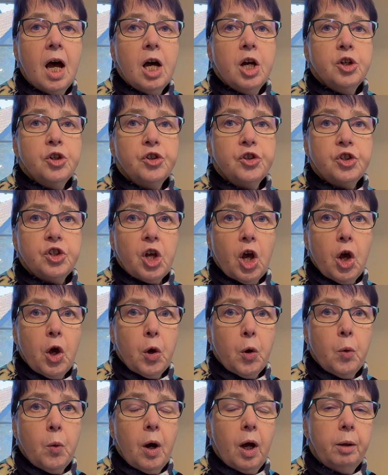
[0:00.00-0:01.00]

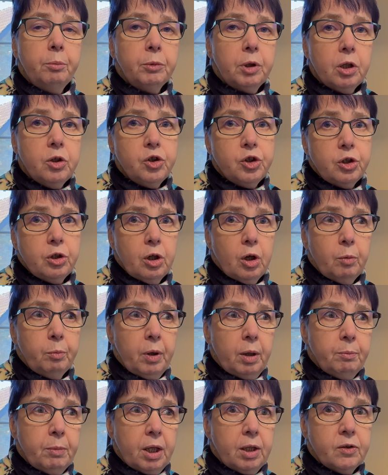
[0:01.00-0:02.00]
So I'm going to do it on
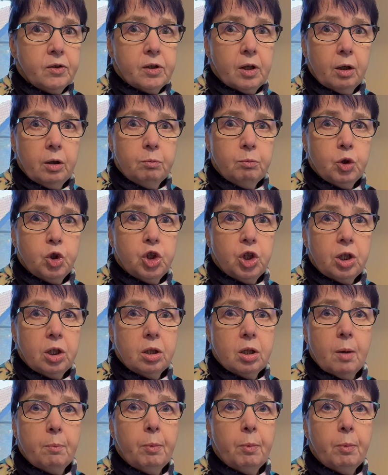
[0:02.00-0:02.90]
my main sewing machine,